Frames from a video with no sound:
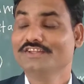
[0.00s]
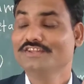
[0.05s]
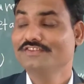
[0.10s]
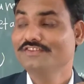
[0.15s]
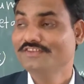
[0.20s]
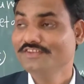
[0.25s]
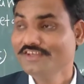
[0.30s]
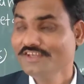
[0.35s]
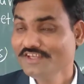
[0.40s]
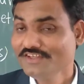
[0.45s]

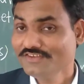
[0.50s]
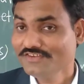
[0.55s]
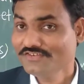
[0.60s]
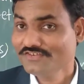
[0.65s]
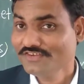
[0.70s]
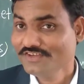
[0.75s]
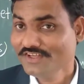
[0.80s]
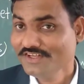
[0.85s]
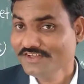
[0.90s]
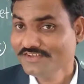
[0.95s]
These
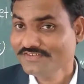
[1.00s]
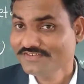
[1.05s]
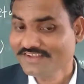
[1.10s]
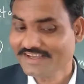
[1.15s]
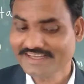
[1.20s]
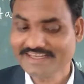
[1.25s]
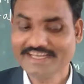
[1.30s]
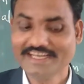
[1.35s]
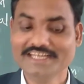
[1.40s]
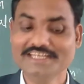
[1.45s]
seeds
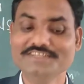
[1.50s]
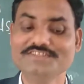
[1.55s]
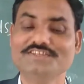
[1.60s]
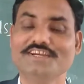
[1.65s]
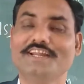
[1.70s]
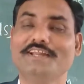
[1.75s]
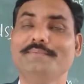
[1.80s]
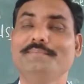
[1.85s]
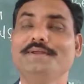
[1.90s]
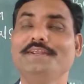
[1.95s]
again
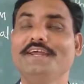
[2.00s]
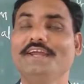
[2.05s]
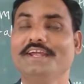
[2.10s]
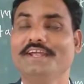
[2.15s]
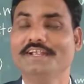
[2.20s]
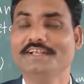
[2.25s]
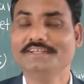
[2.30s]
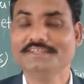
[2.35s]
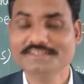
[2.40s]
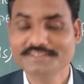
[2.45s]

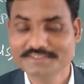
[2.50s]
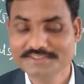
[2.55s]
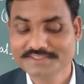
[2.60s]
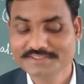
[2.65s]
germinate